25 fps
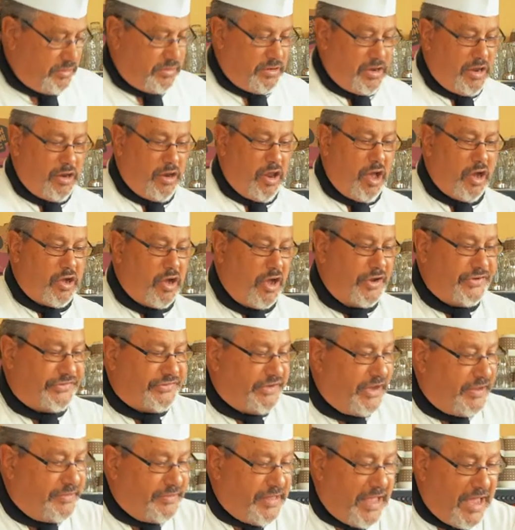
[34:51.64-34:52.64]
And like I
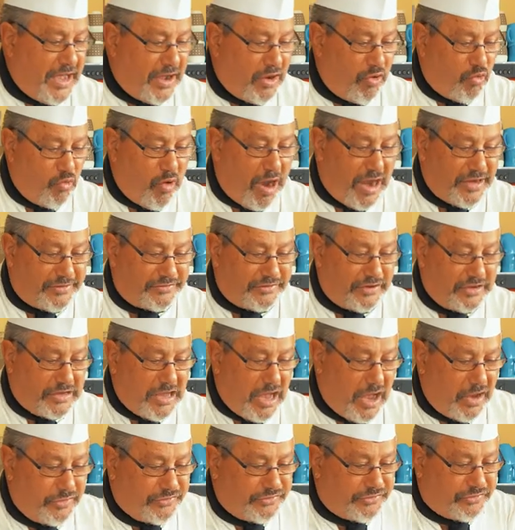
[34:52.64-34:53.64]
said, they're great to
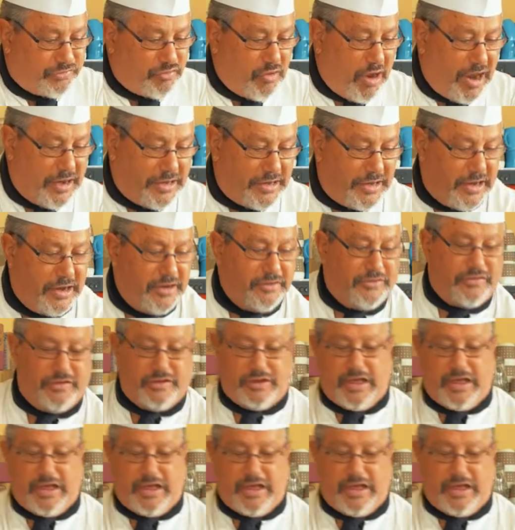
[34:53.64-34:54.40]
go straight into